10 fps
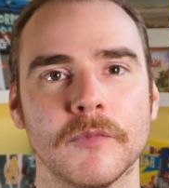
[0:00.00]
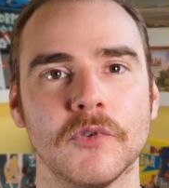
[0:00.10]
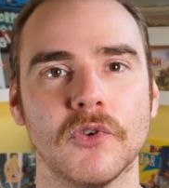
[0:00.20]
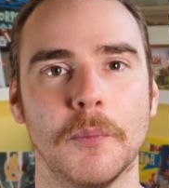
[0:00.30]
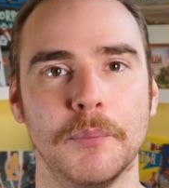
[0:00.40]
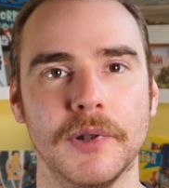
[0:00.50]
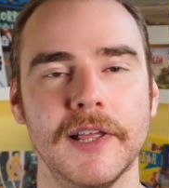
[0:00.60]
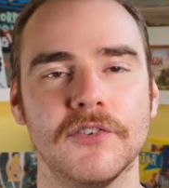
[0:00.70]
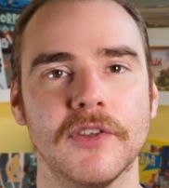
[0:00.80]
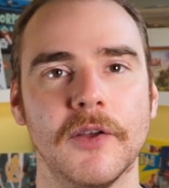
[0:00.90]
So
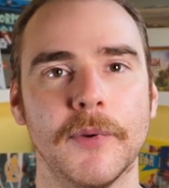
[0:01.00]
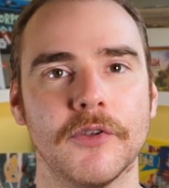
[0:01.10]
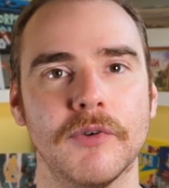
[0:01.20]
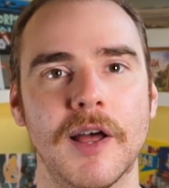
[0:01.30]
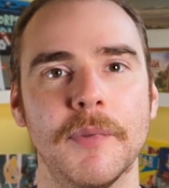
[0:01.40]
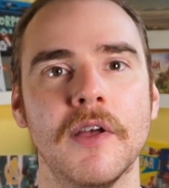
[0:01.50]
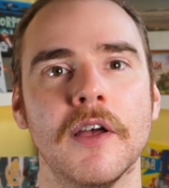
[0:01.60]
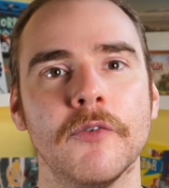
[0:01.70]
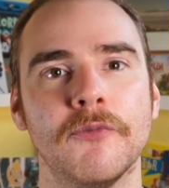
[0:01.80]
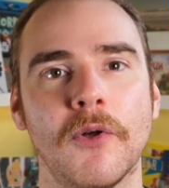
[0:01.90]
blitzing with grab
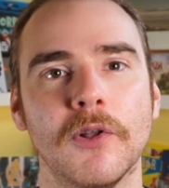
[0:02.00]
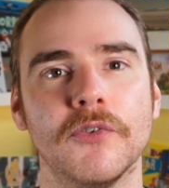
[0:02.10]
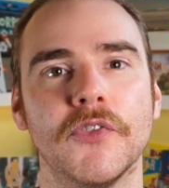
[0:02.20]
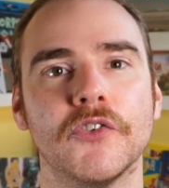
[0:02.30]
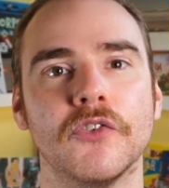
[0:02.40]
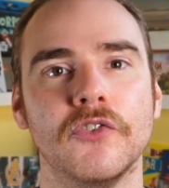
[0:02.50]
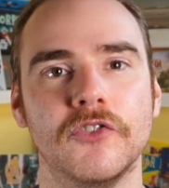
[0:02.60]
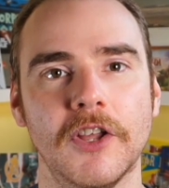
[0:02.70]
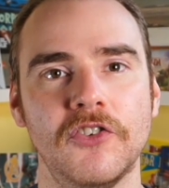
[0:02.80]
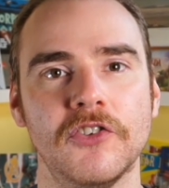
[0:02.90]
follows the
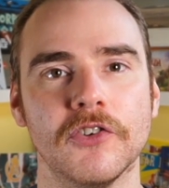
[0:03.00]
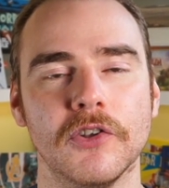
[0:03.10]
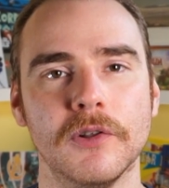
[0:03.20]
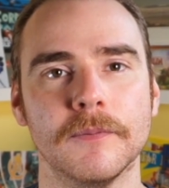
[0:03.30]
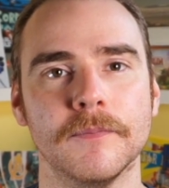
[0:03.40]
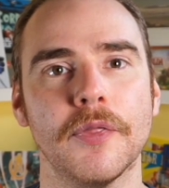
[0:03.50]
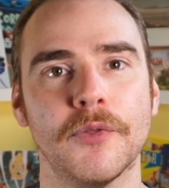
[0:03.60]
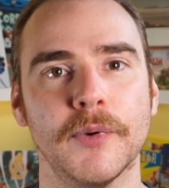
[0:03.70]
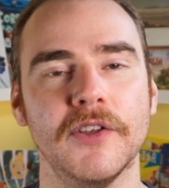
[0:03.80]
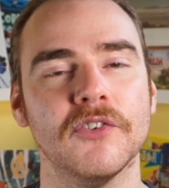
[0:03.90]
traditional
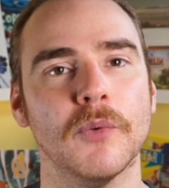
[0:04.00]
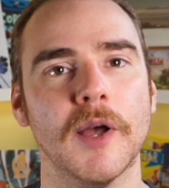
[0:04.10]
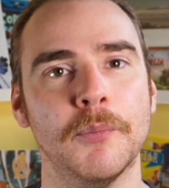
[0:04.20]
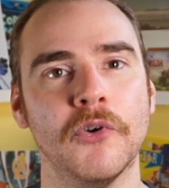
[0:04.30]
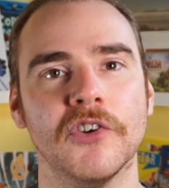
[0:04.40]
3 square push